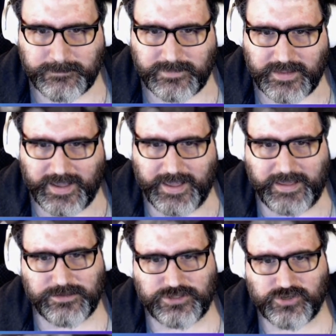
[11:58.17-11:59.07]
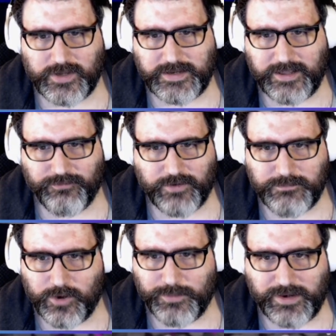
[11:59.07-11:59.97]
I enjoyed every
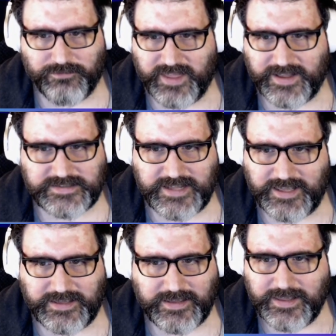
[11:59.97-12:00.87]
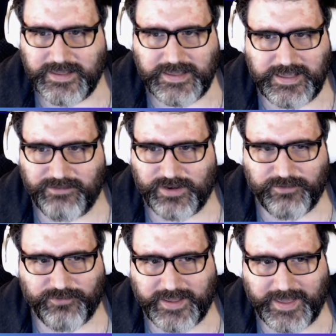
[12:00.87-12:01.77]
moment of that day, even if
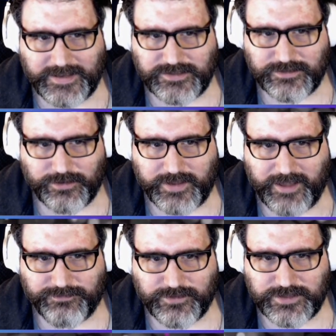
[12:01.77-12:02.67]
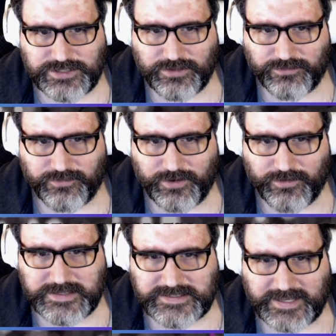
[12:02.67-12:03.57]
I had to look after the children all the
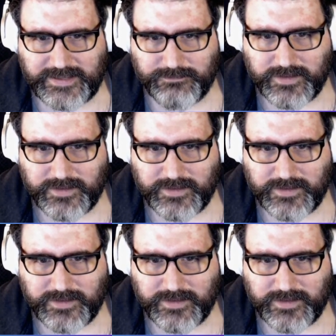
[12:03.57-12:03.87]
time.